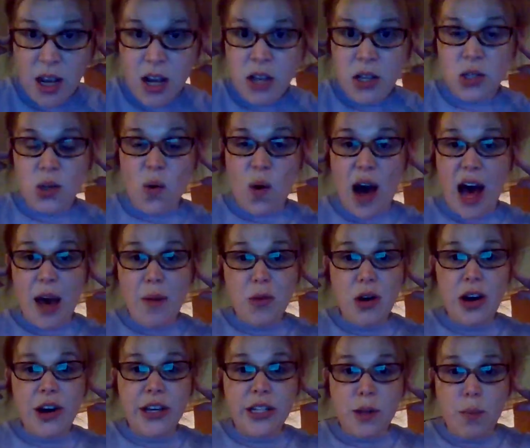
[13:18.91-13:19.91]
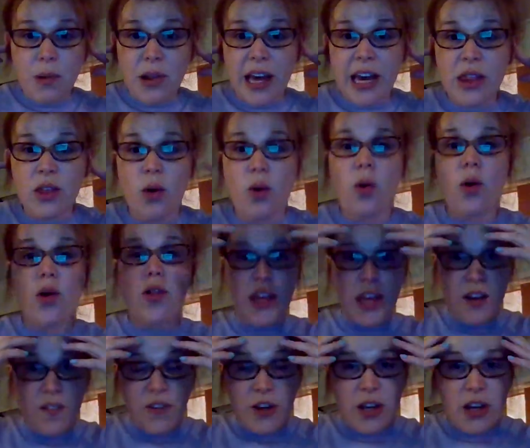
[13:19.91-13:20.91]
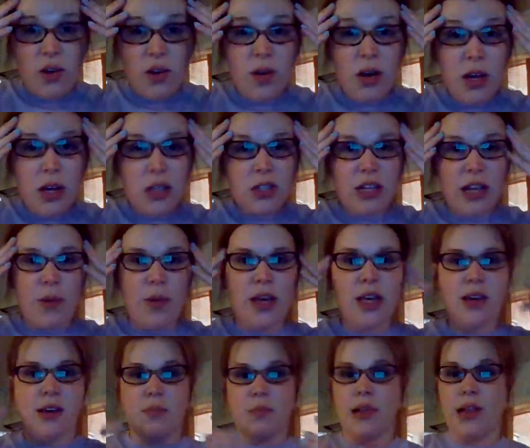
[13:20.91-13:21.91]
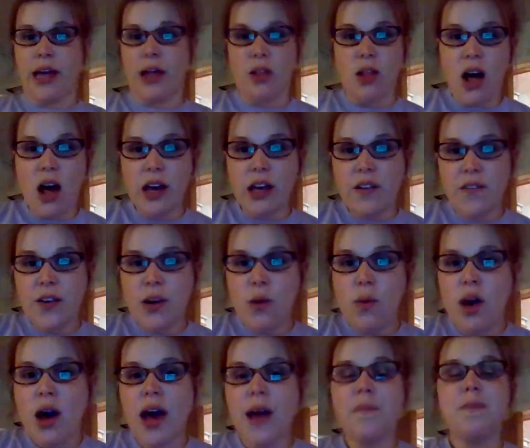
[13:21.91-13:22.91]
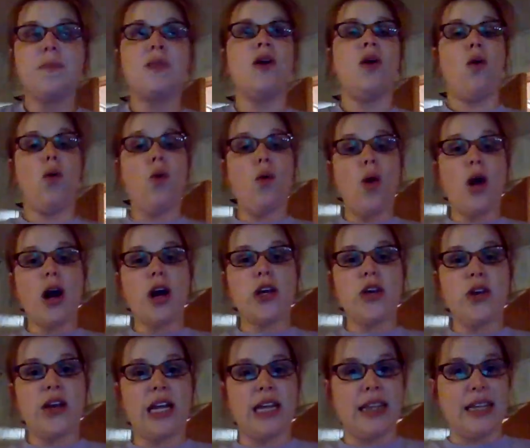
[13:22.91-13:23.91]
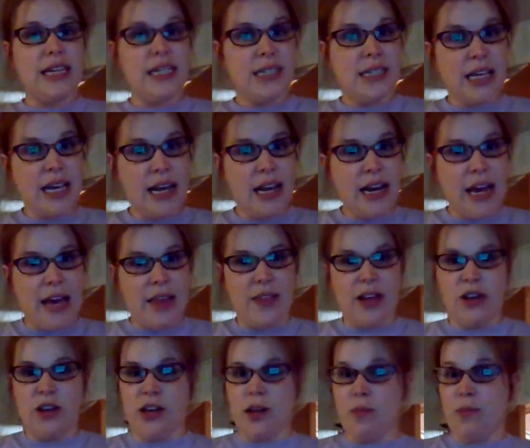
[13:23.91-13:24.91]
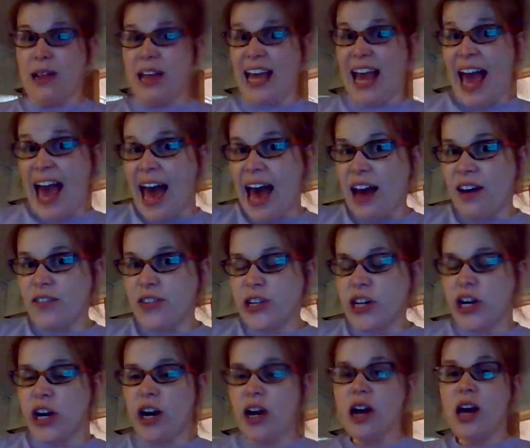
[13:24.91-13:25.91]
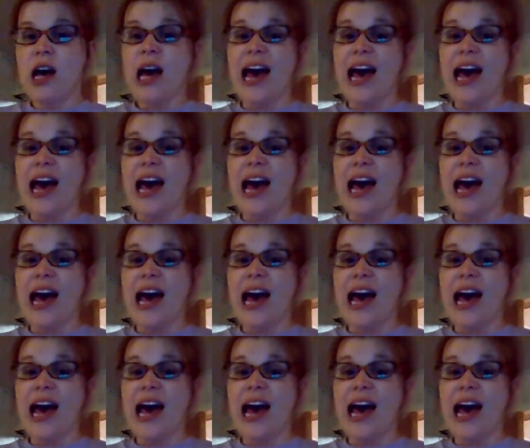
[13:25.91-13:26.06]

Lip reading: So I'm going to play the whole thing for you, so that way you can play along if you want, or you can listen and then you can play after.